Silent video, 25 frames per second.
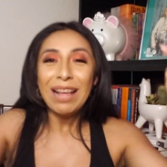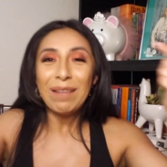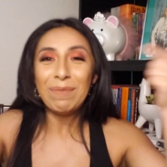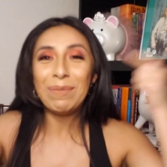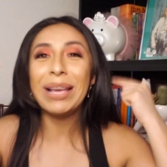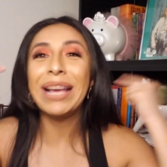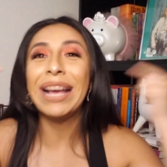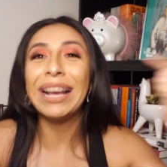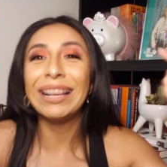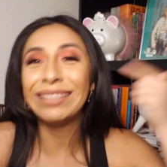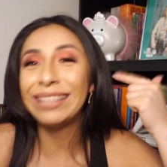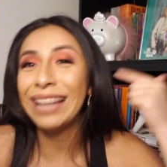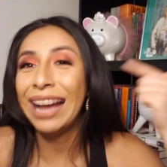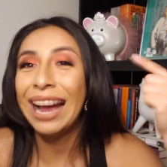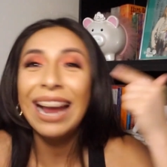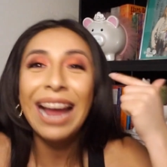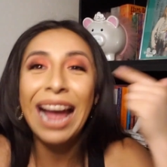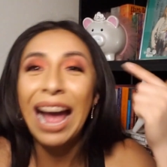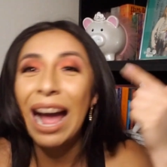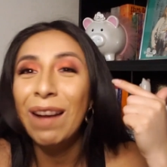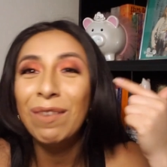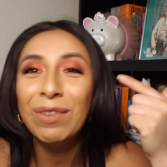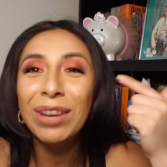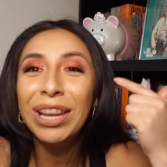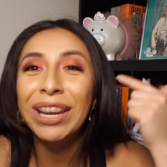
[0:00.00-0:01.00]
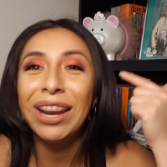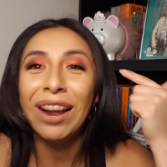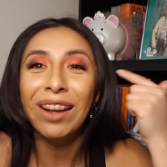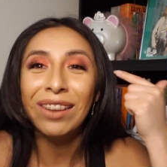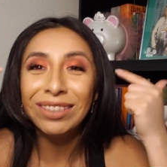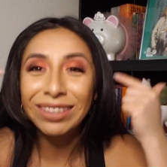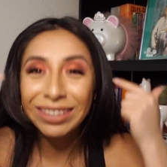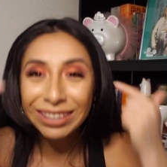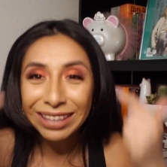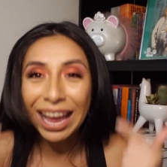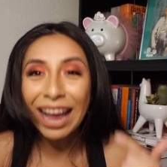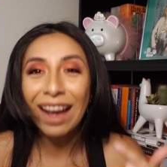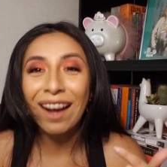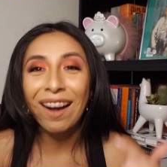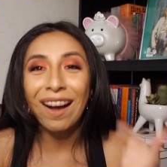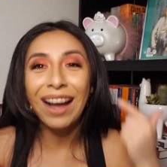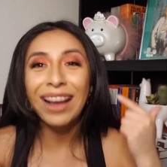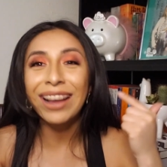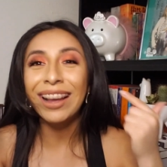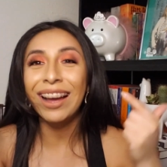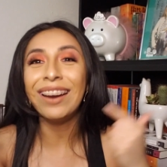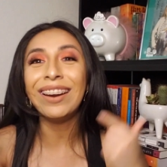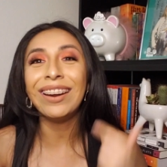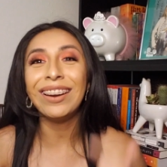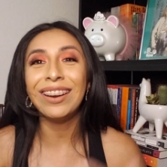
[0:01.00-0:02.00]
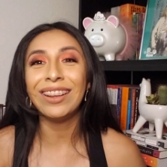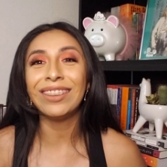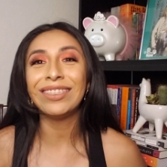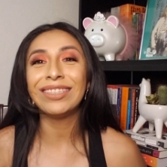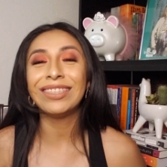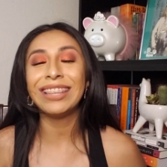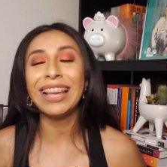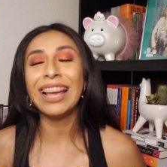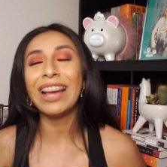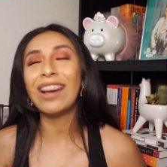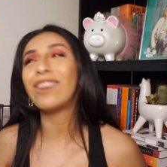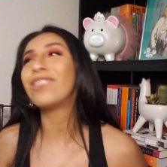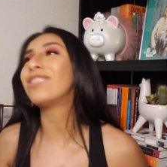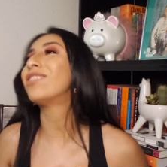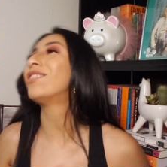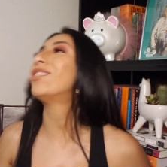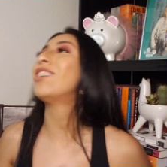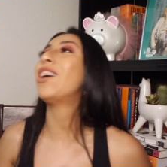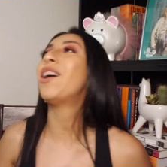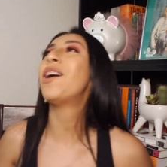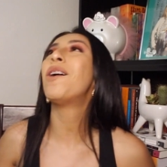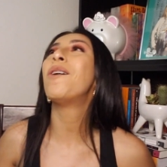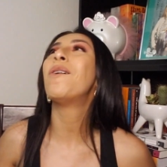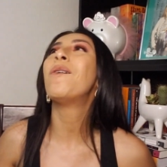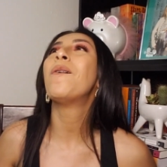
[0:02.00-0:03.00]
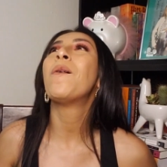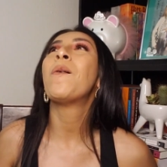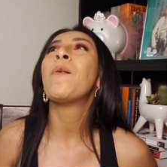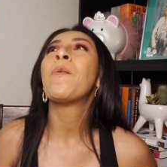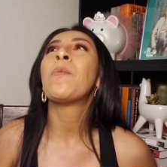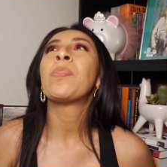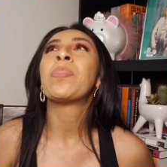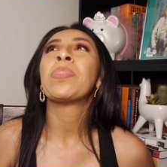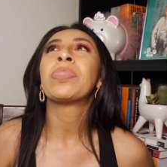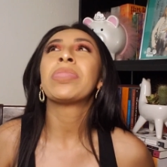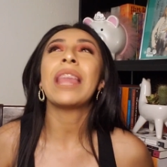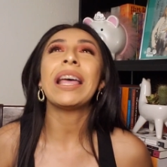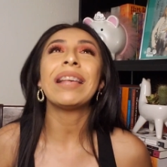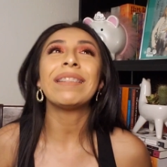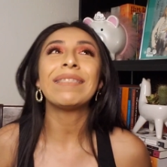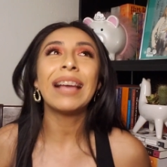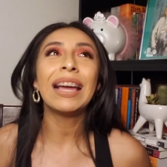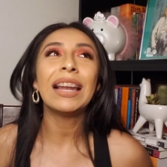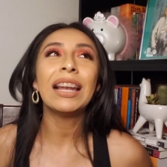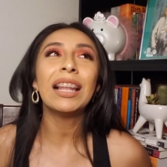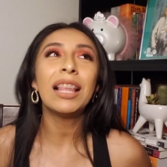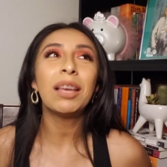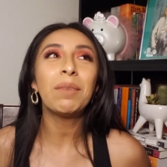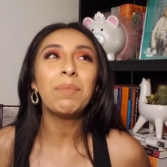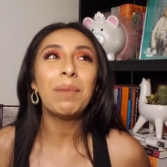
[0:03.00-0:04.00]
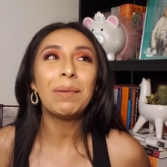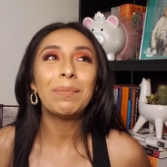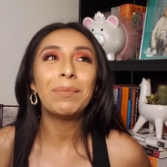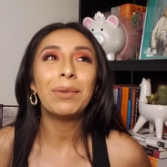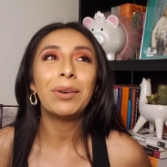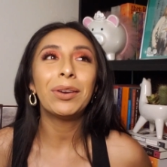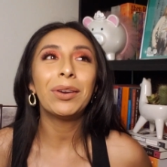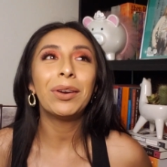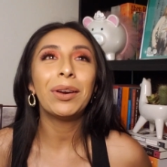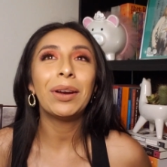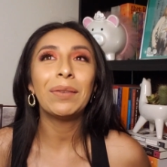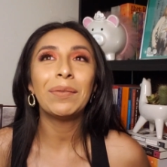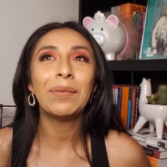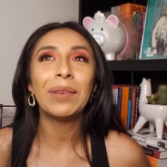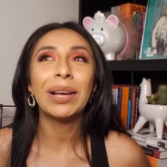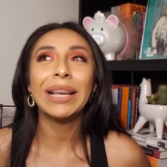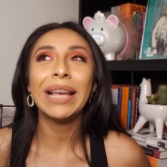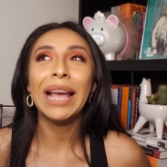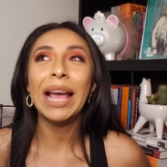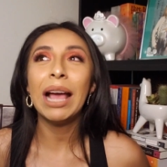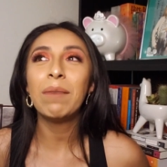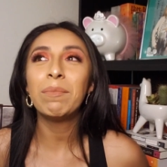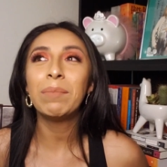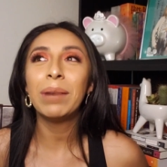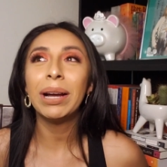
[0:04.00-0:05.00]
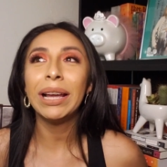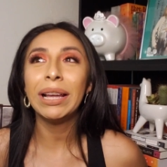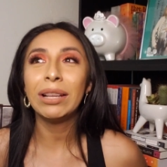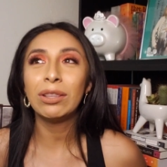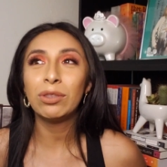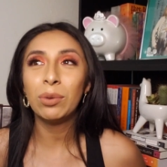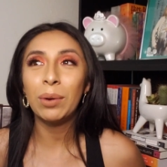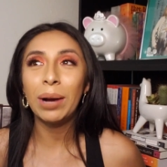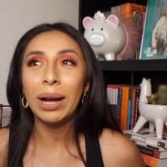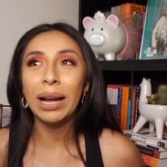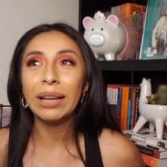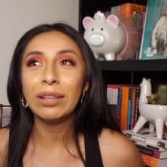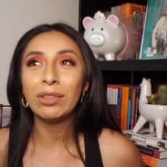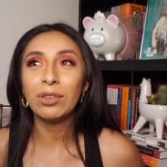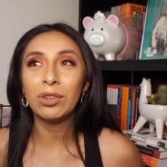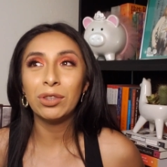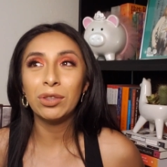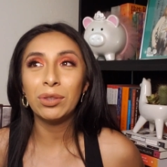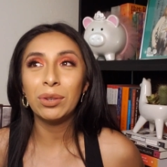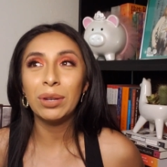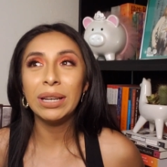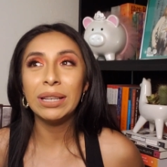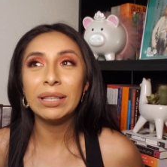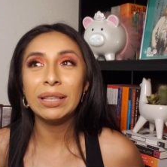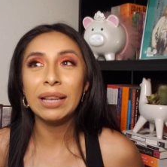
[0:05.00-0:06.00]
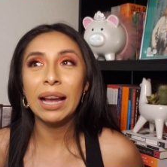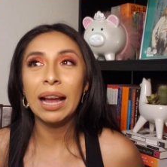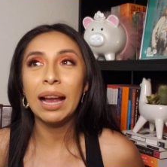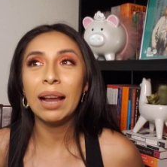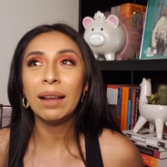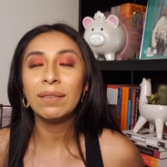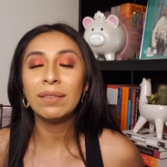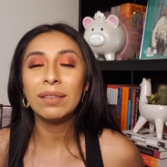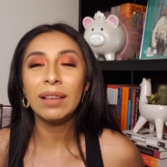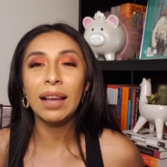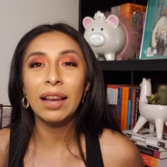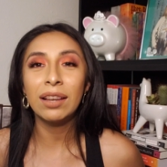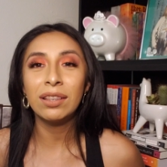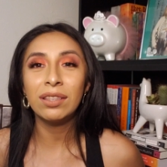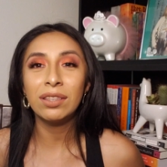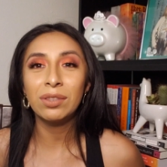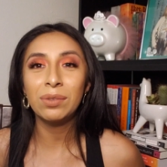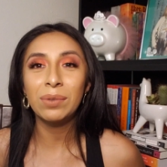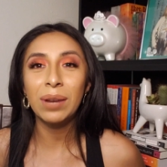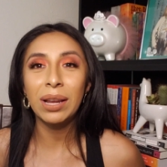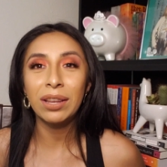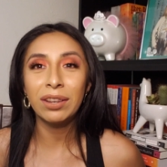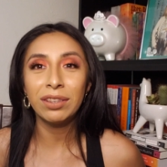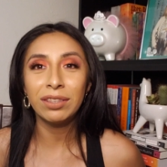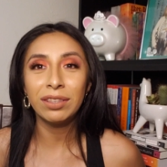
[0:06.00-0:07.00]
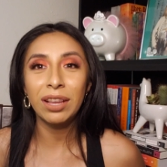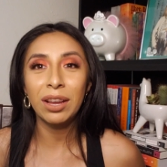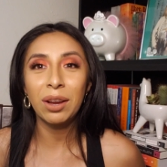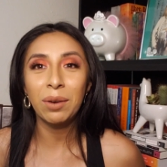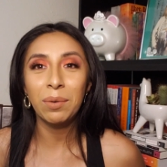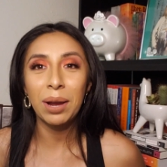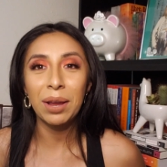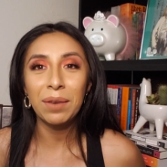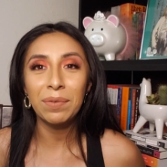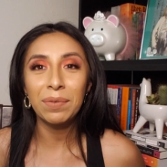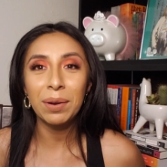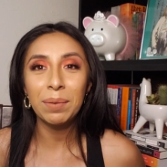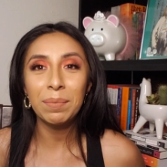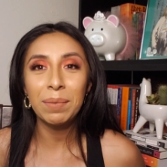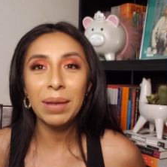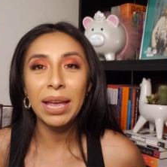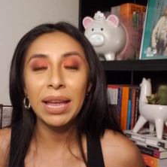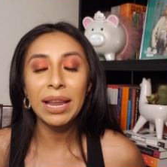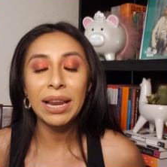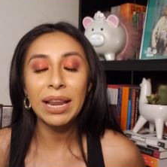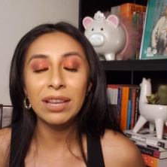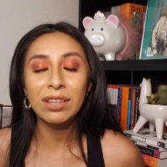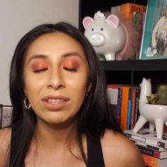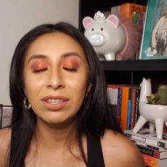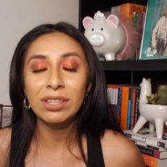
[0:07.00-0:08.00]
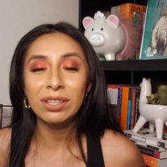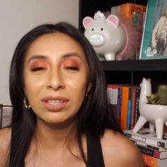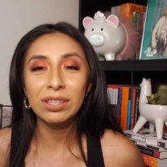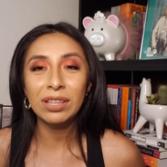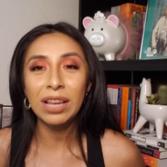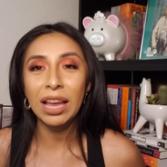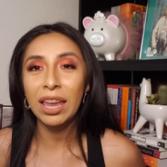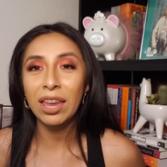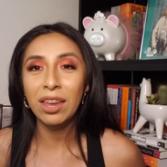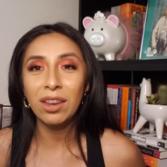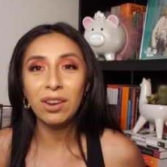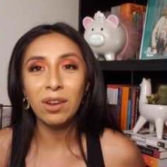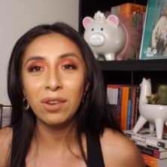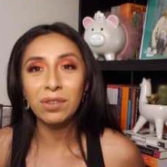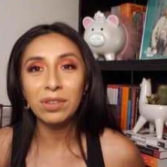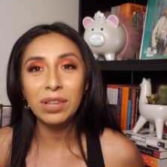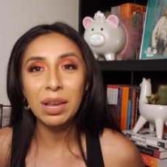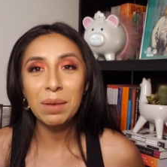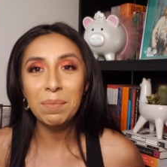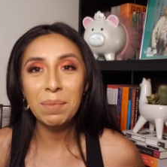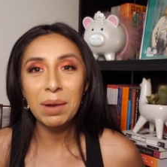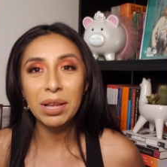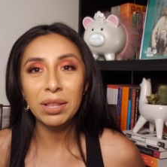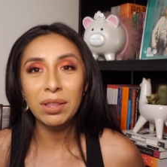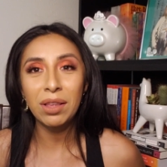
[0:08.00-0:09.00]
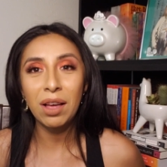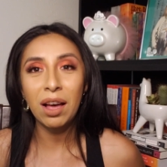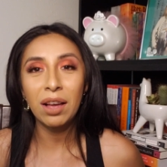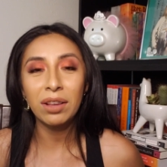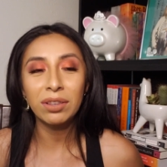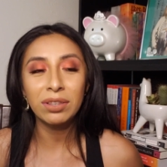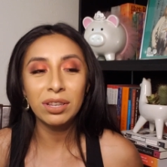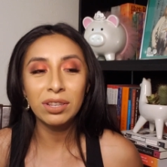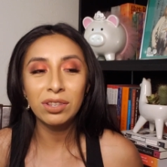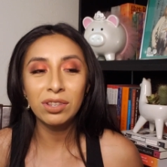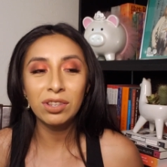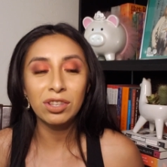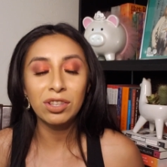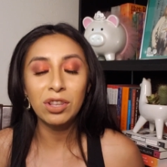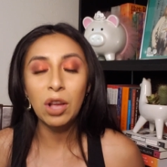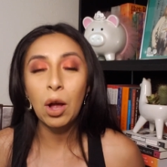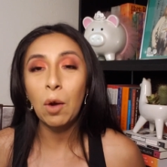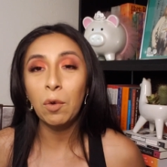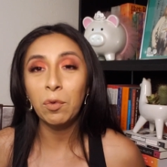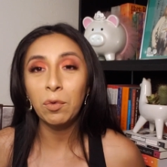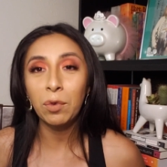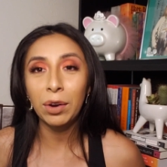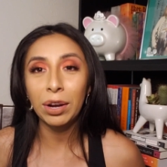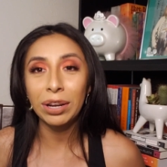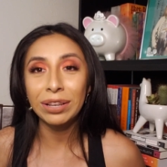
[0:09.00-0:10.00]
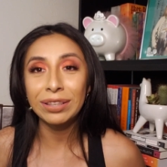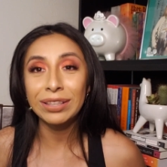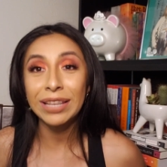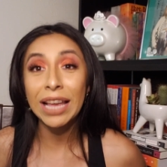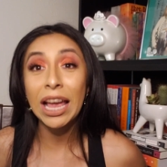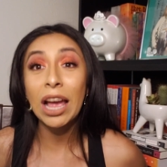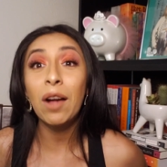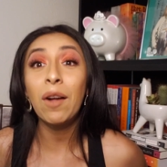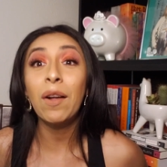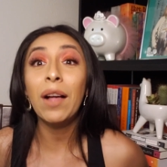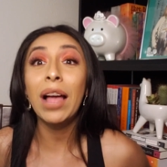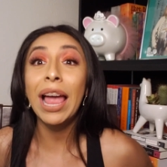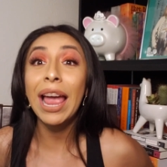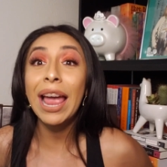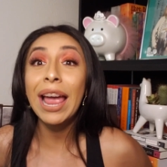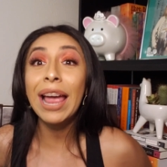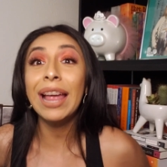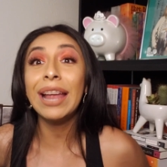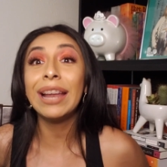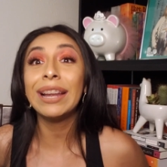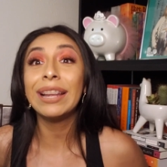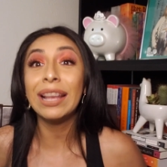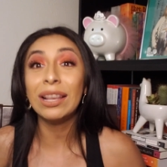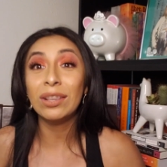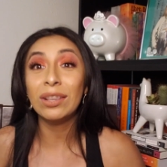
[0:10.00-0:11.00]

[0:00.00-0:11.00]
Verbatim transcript: because I have it on sale. I got it on sale. So that's kind of like my motto. If I can't buy it twice or three times, I just rather stay away from it and just like, you know, take my loss and just hope for a sale. And